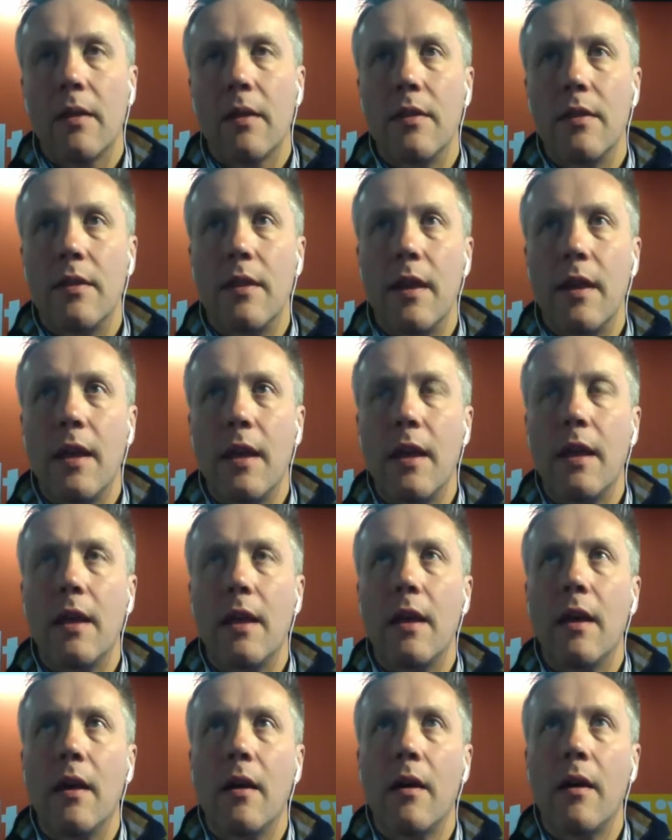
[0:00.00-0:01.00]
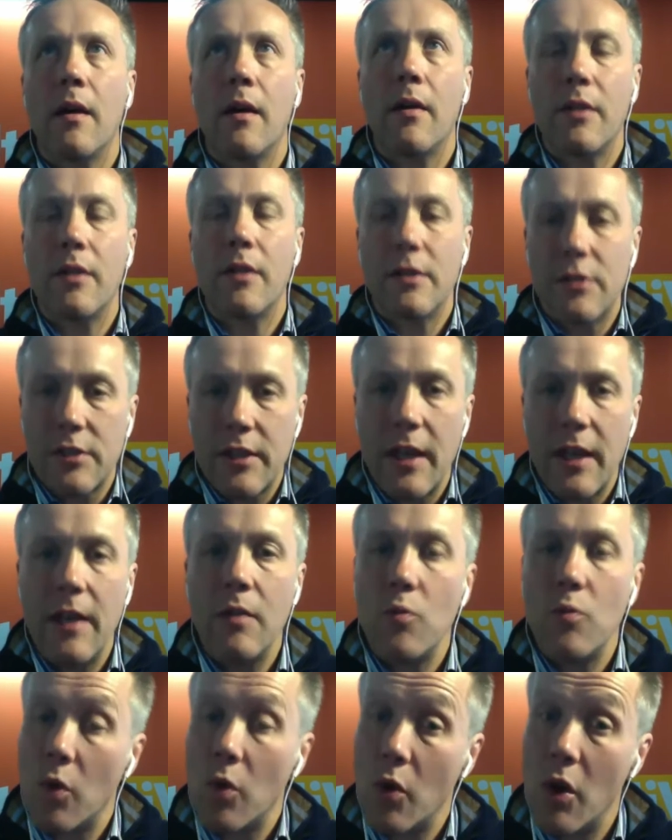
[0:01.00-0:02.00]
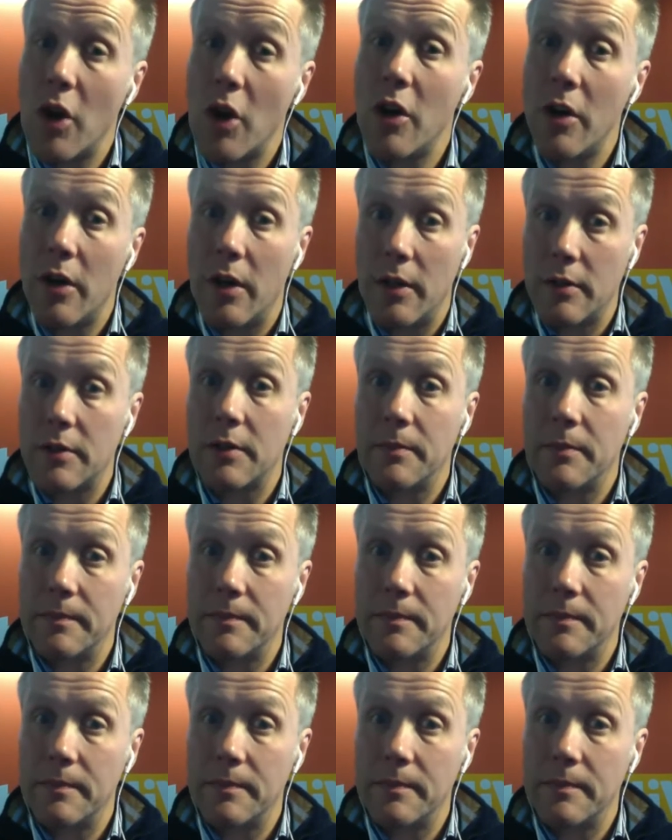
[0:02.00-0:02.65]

the skin will hurt.